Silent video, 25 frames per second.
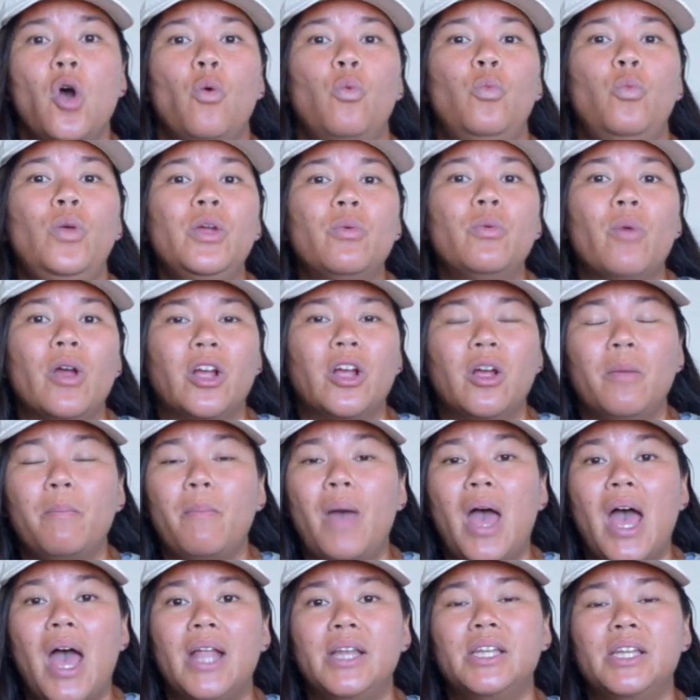We
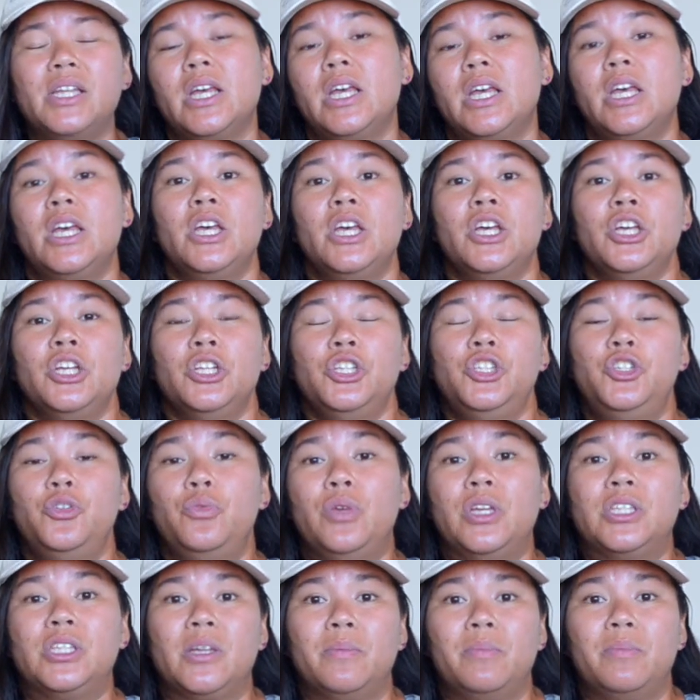recommend
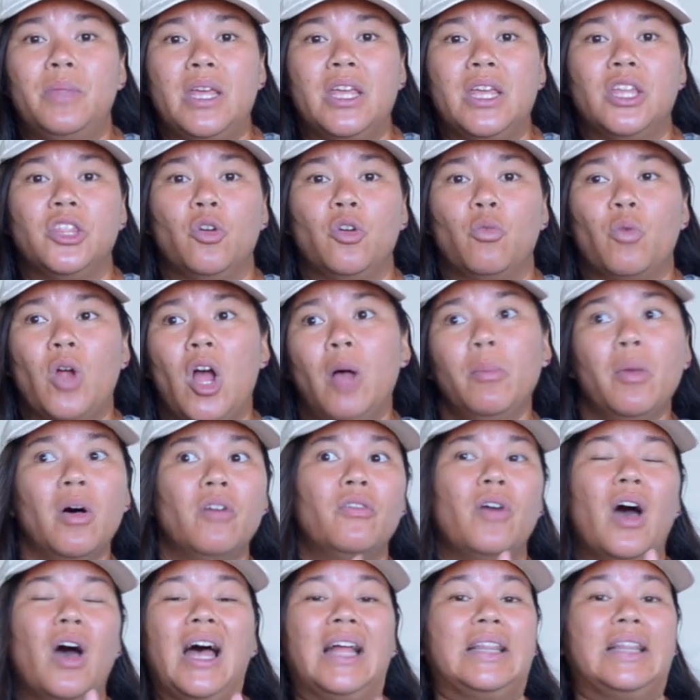doing something in the realm
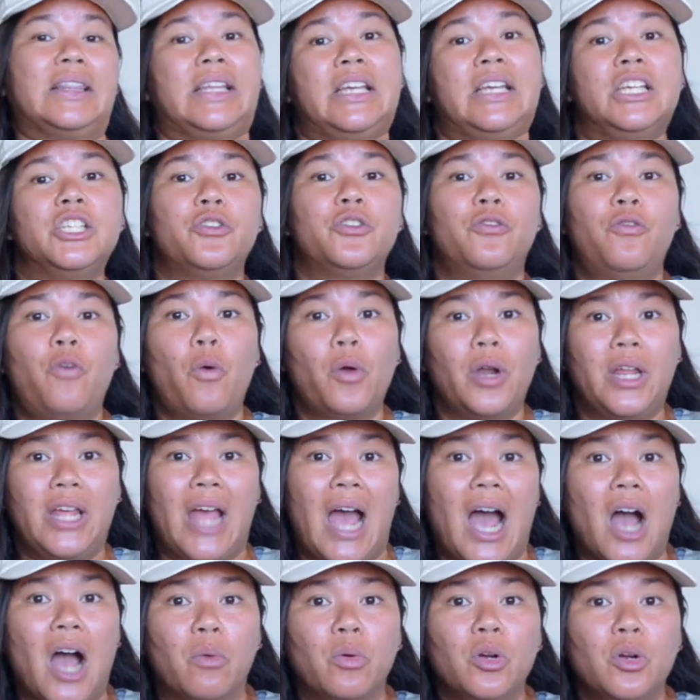of at least 40
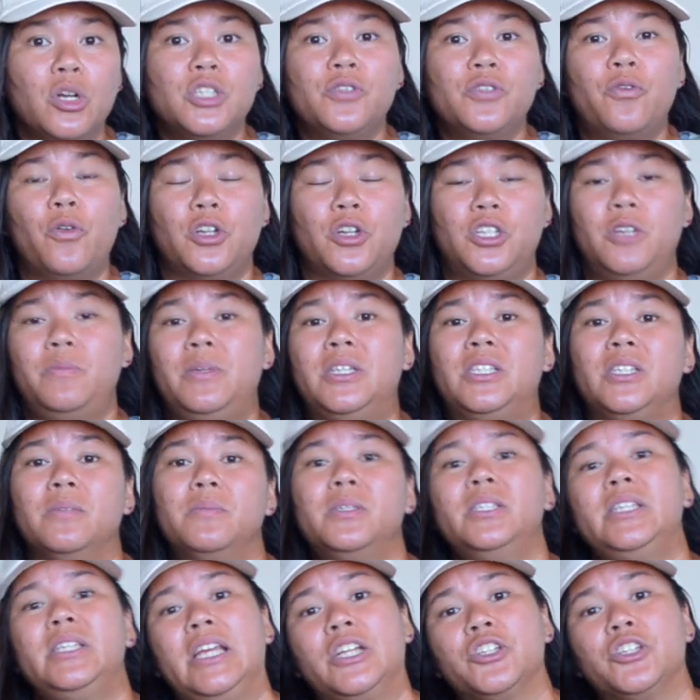hours for it to be
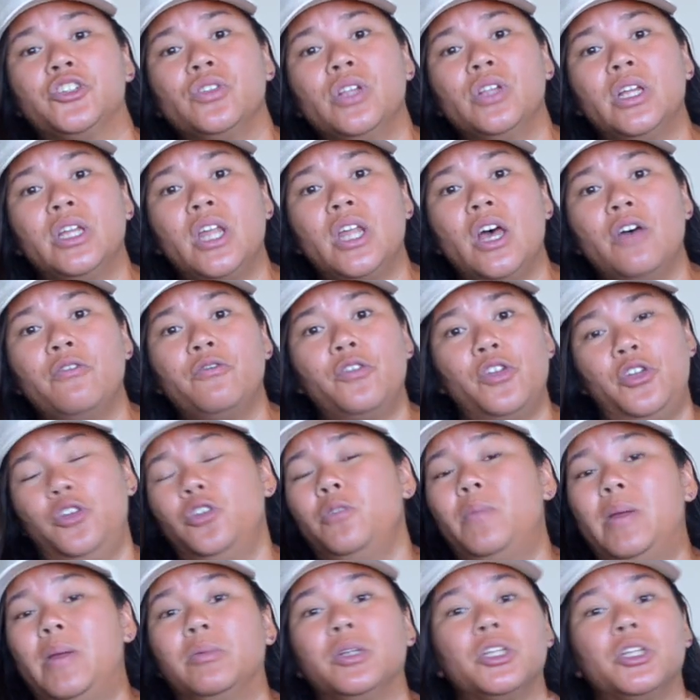substantial enough for you
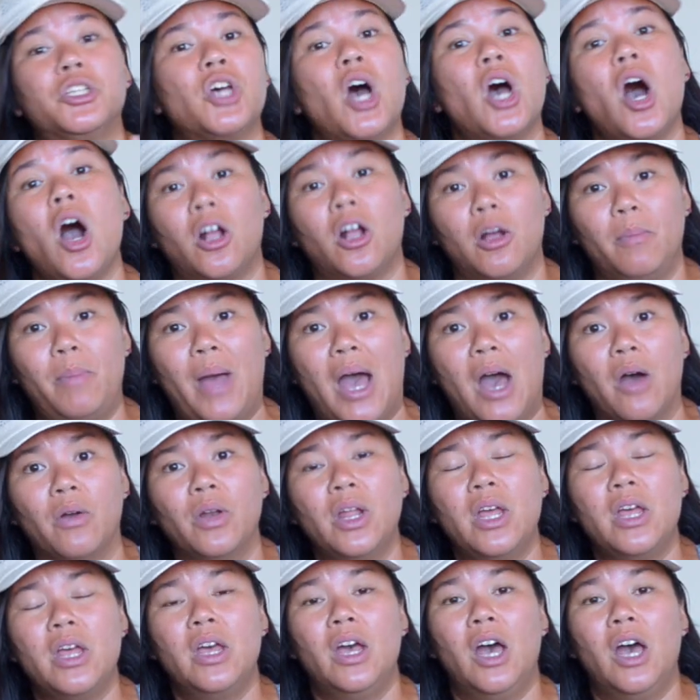to be able to talk about